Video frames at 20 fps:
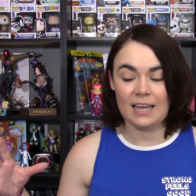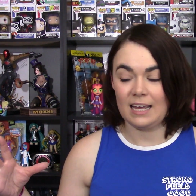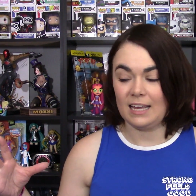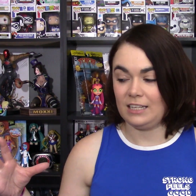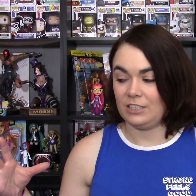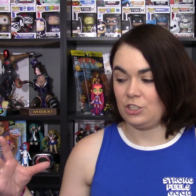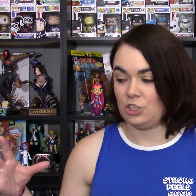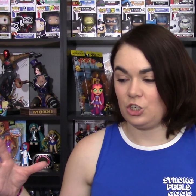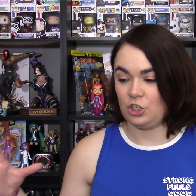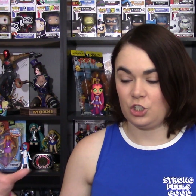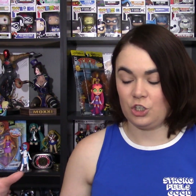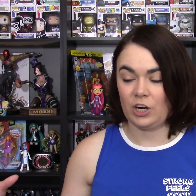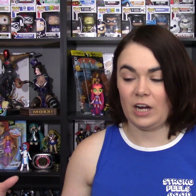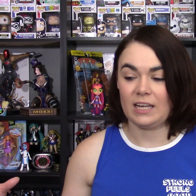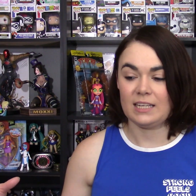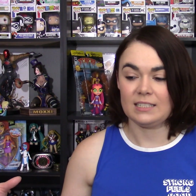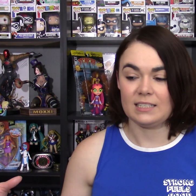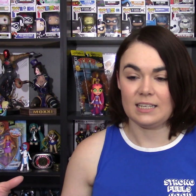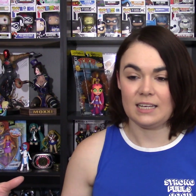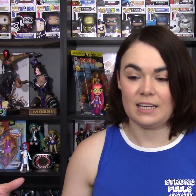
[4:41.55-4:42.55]
It's
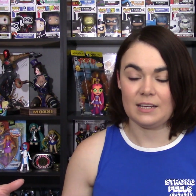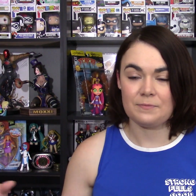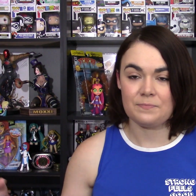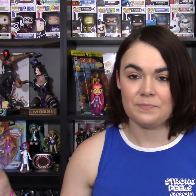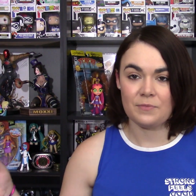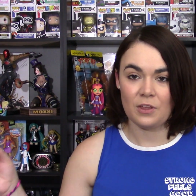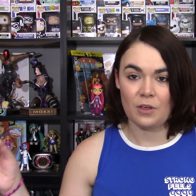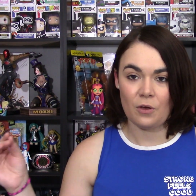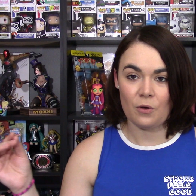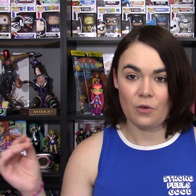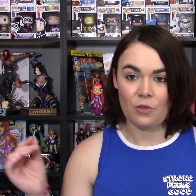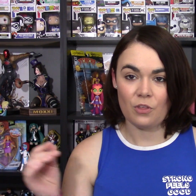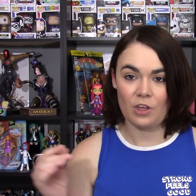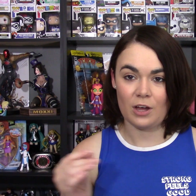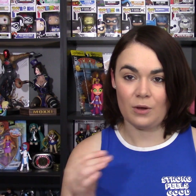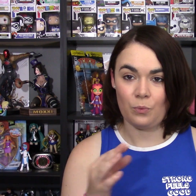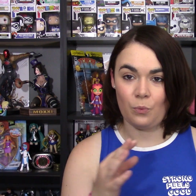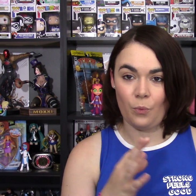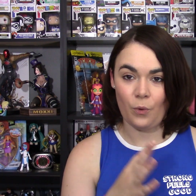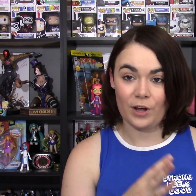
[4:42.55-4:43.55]
crazy
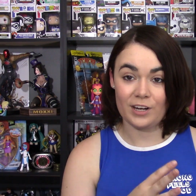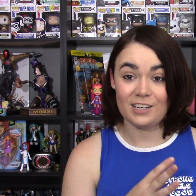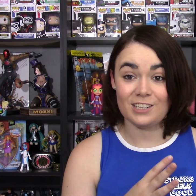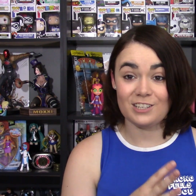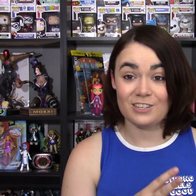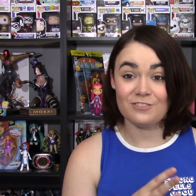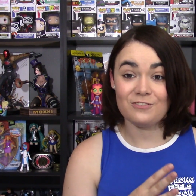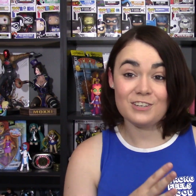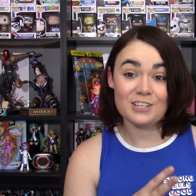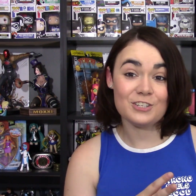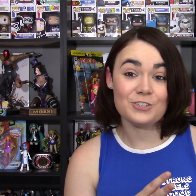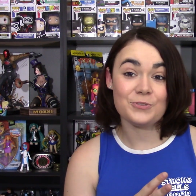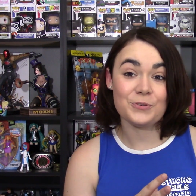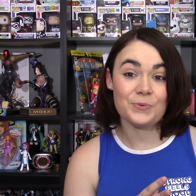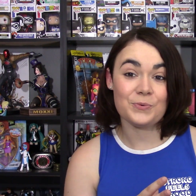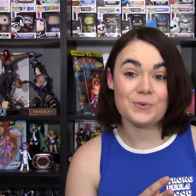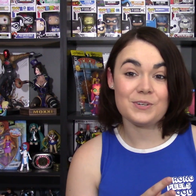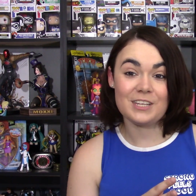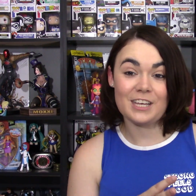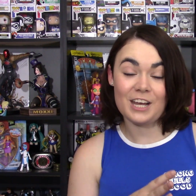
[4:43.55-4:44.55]
that one
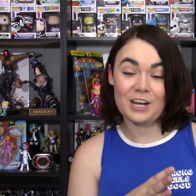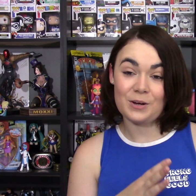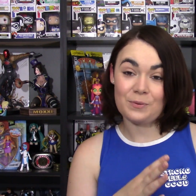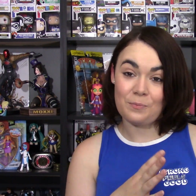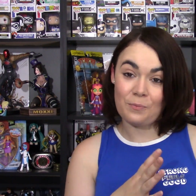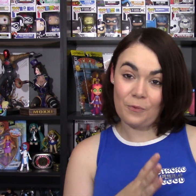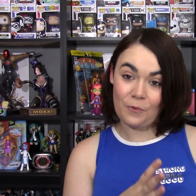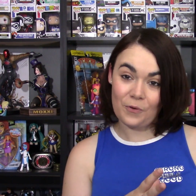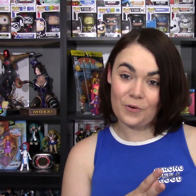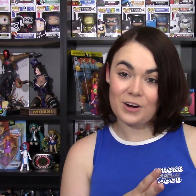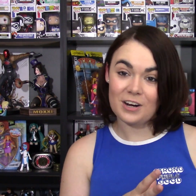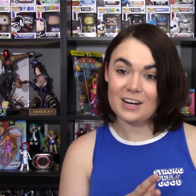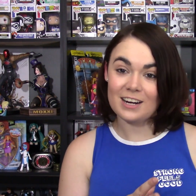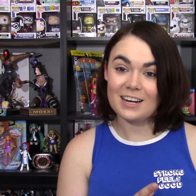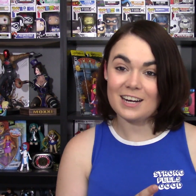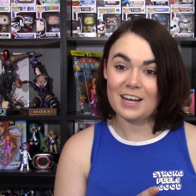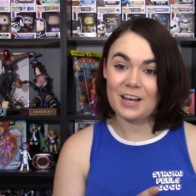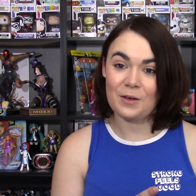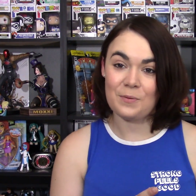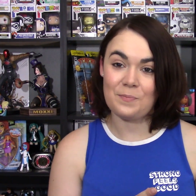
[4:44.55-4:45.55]
individual would care
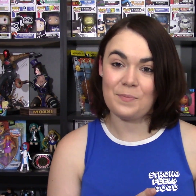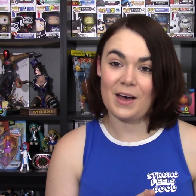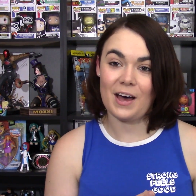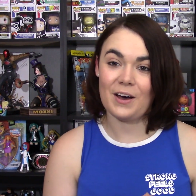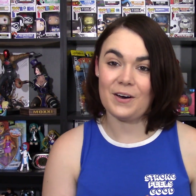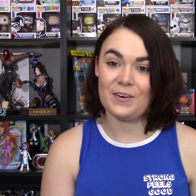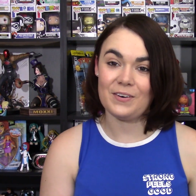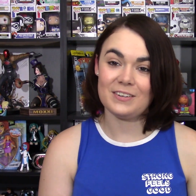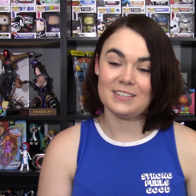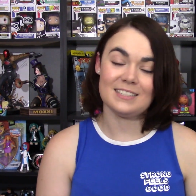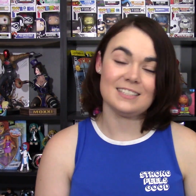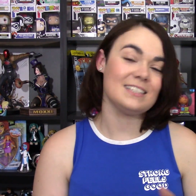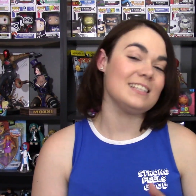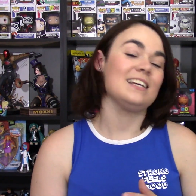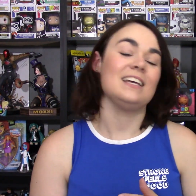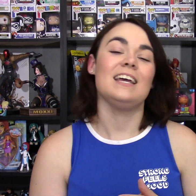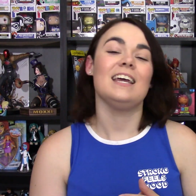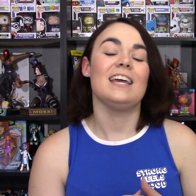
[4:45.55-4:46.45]
more about